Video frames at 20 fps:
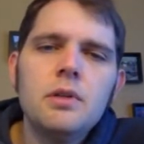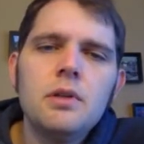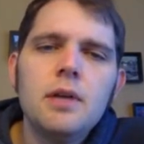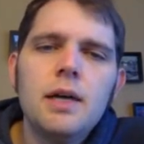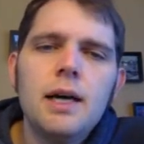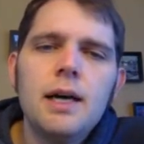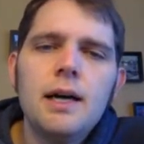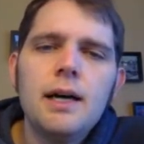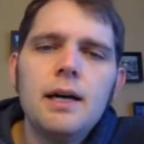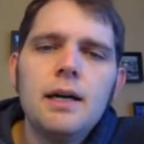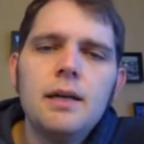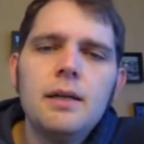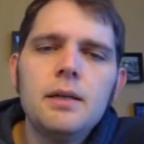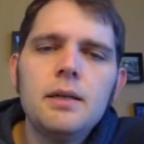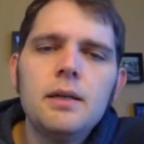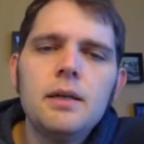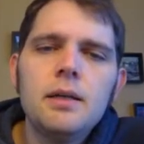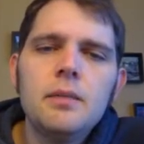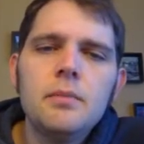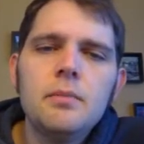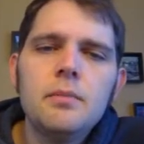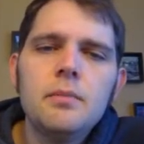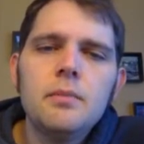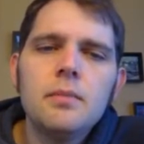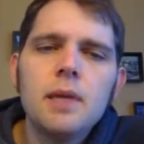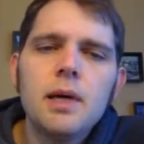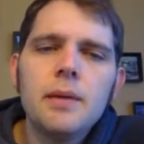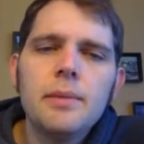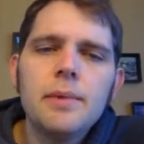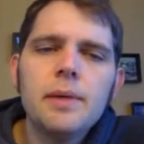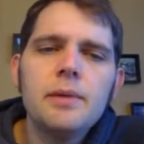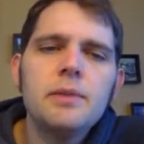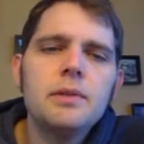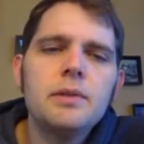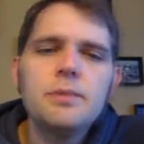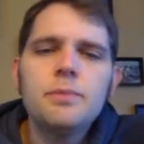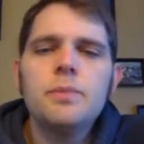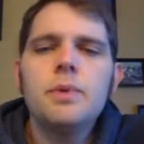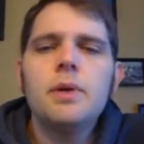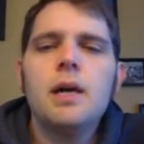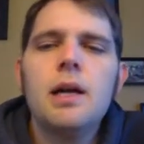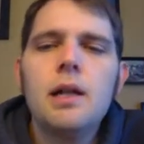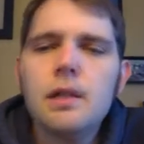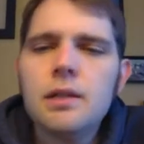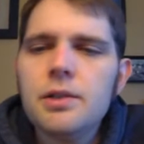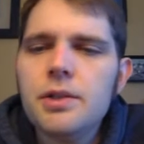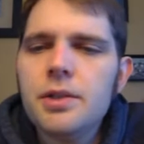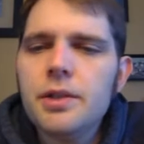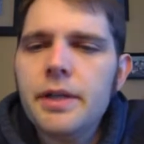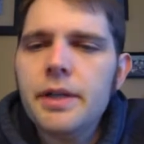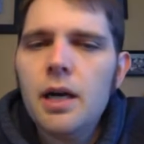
I might polish